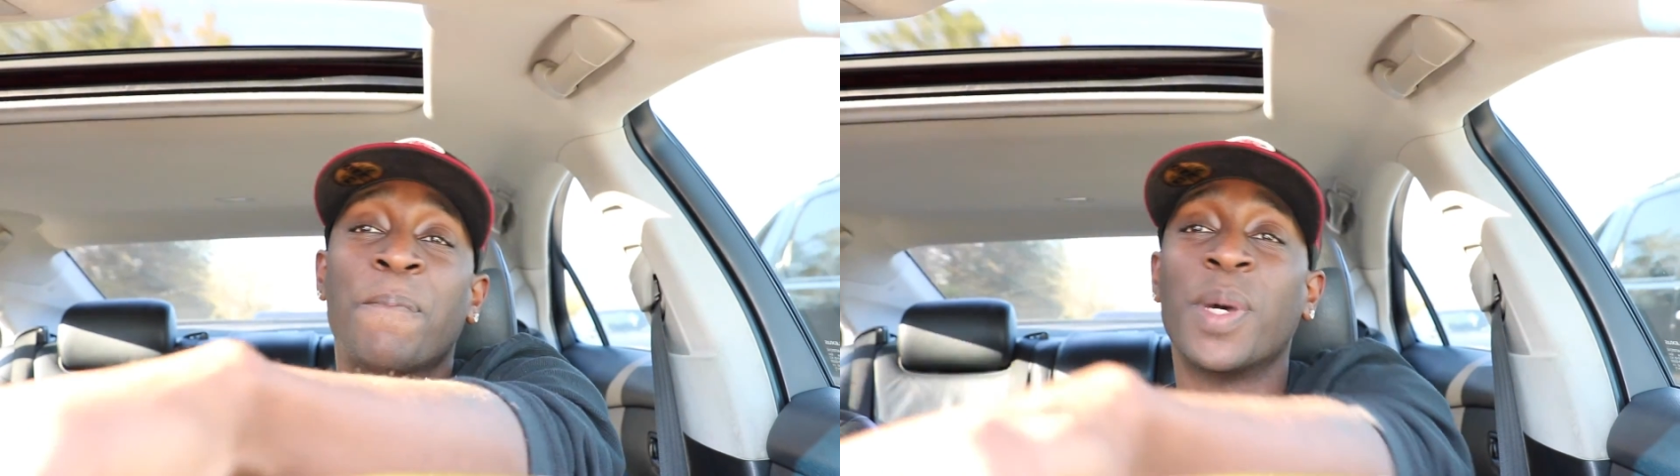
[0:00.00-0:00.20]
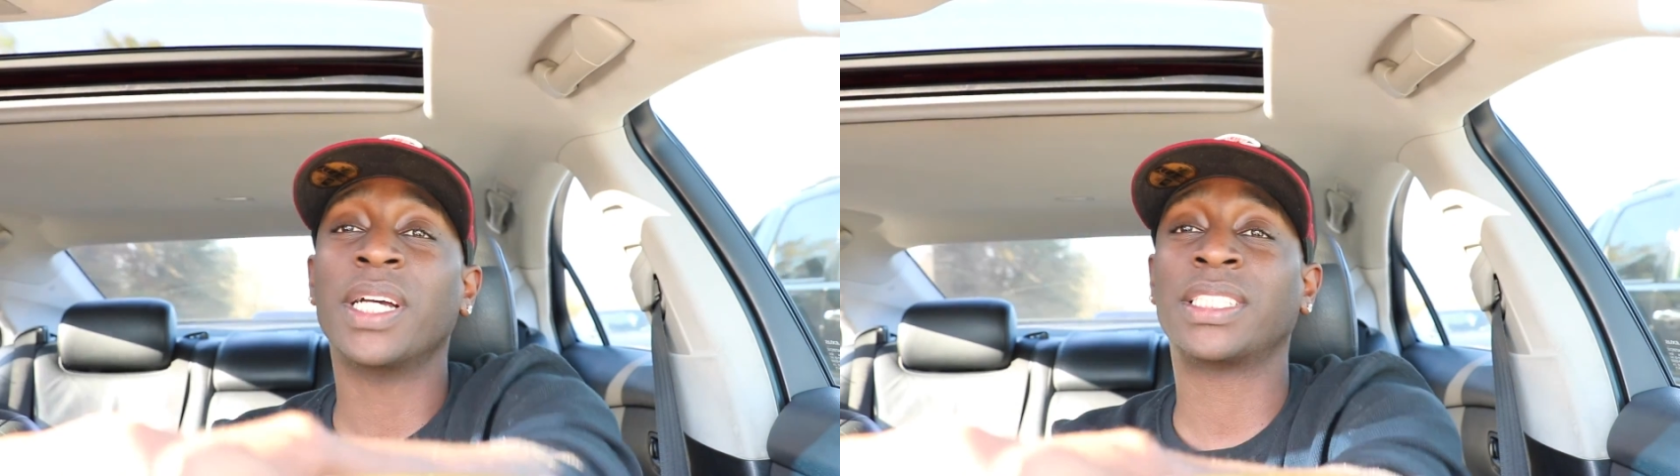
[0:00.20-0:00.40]

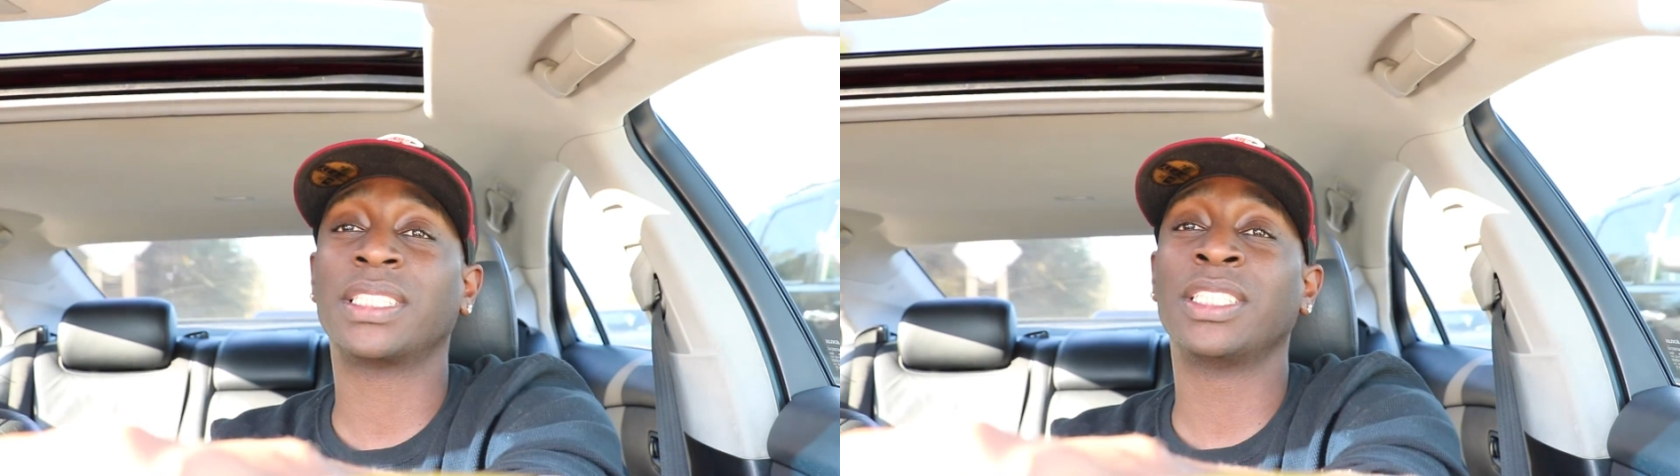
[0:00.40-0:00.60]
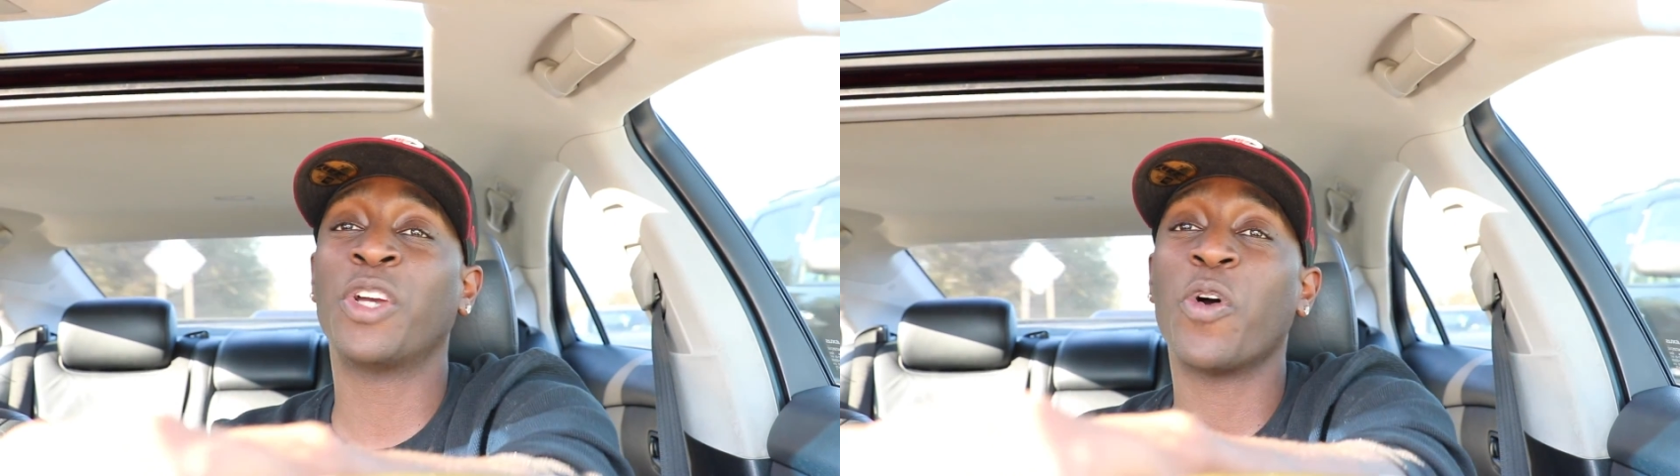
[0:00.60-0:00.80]
much
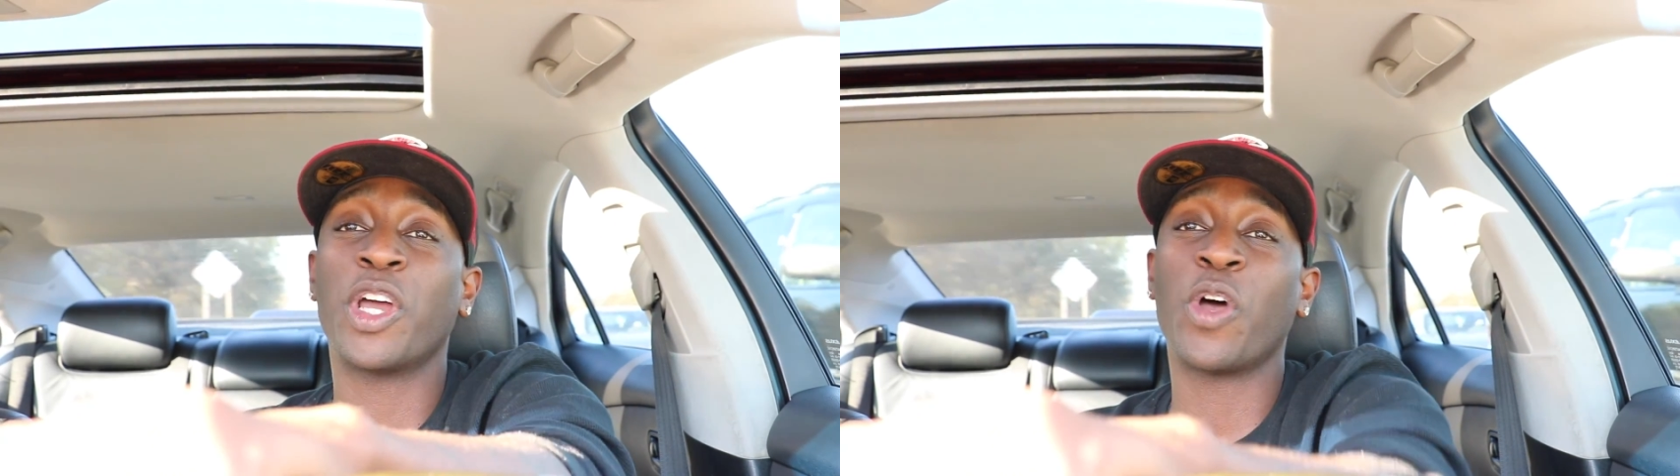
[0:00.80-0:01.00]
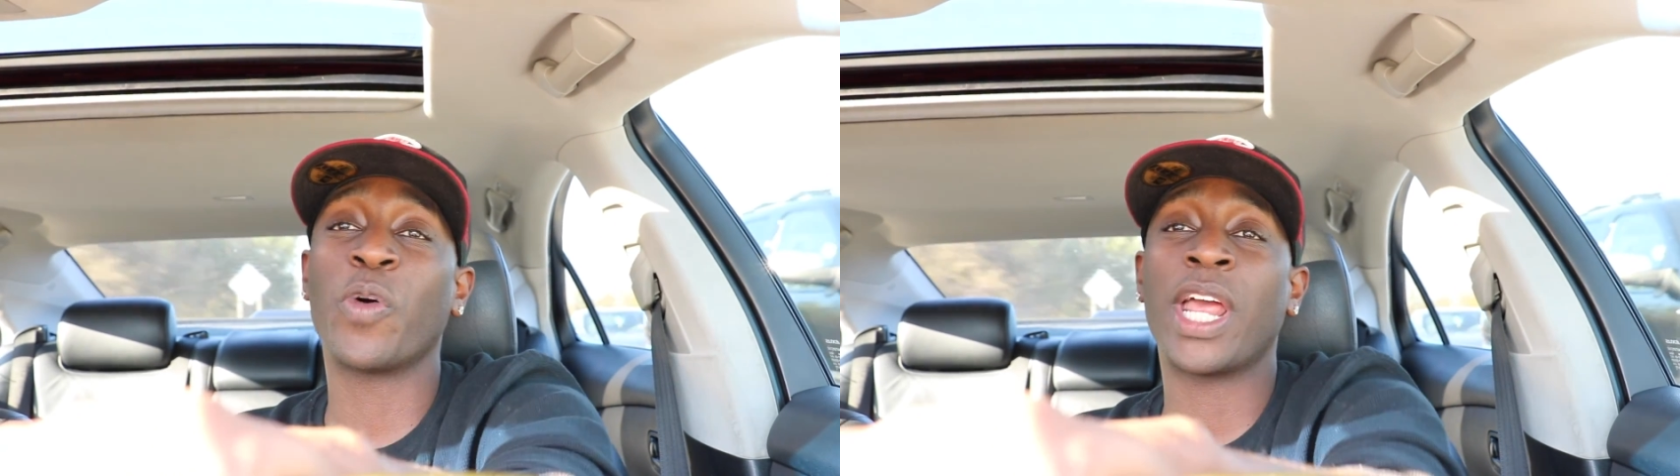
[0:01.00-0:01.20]

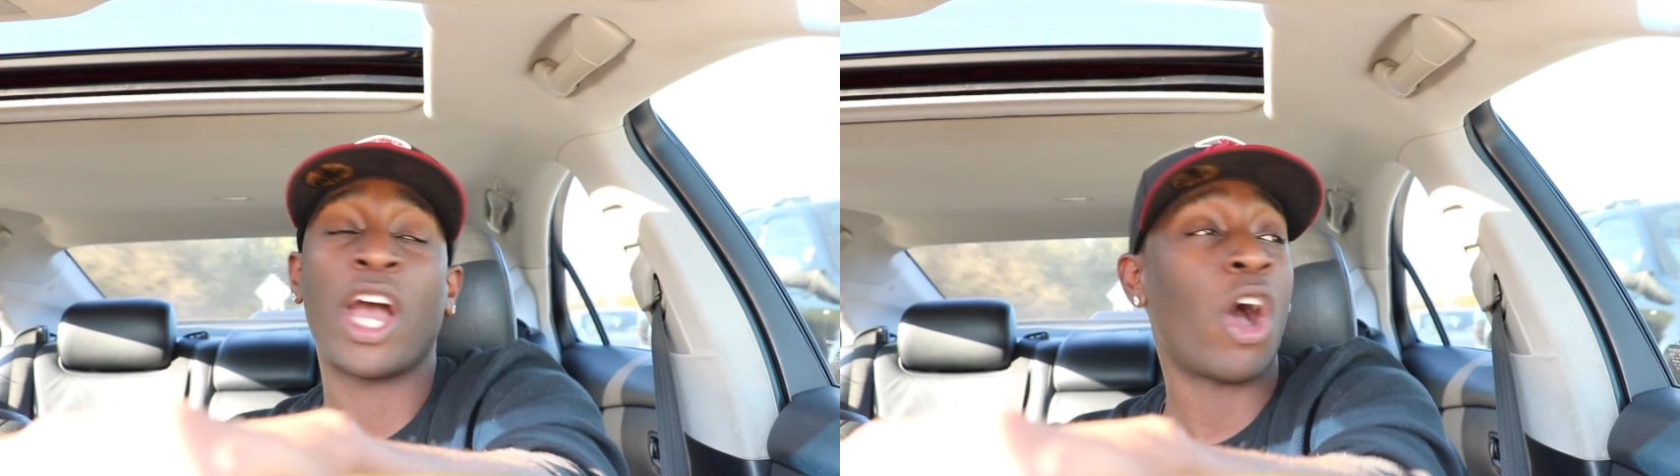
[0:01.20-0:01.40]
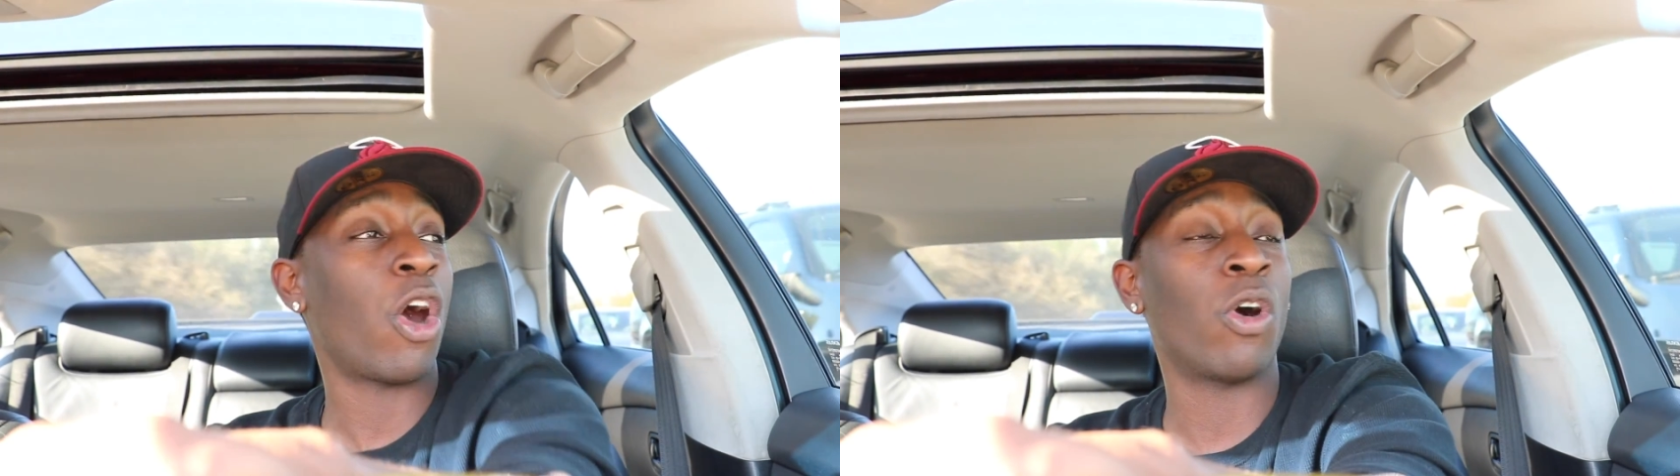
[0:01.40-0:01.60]
going on at
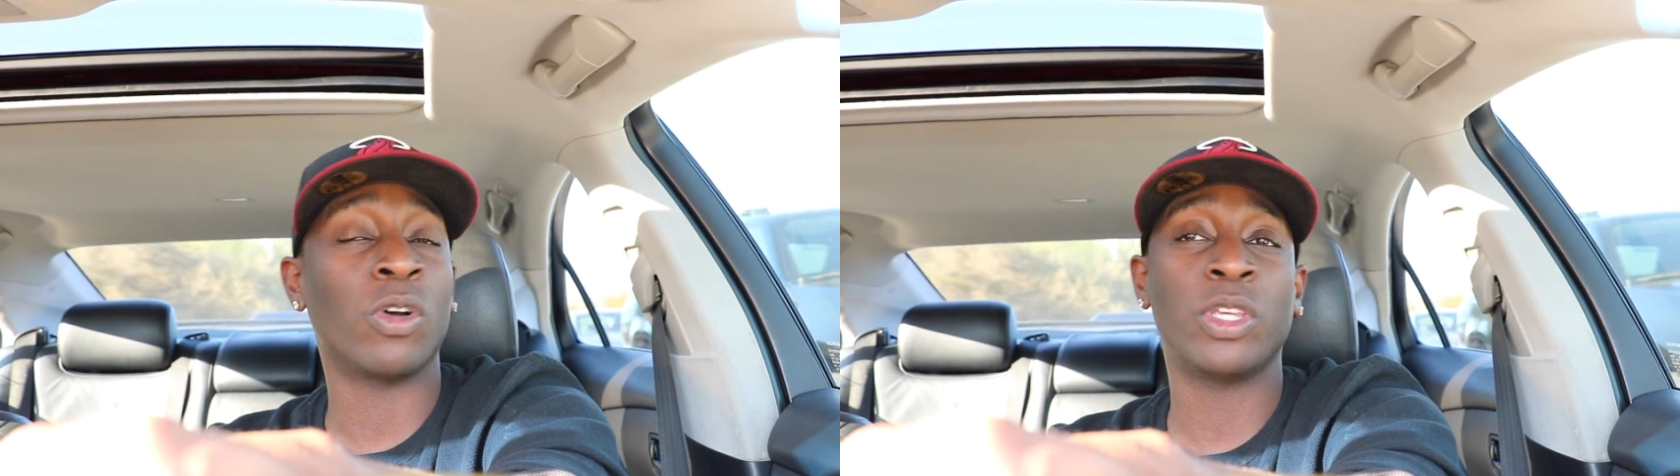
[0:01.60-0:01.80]
all.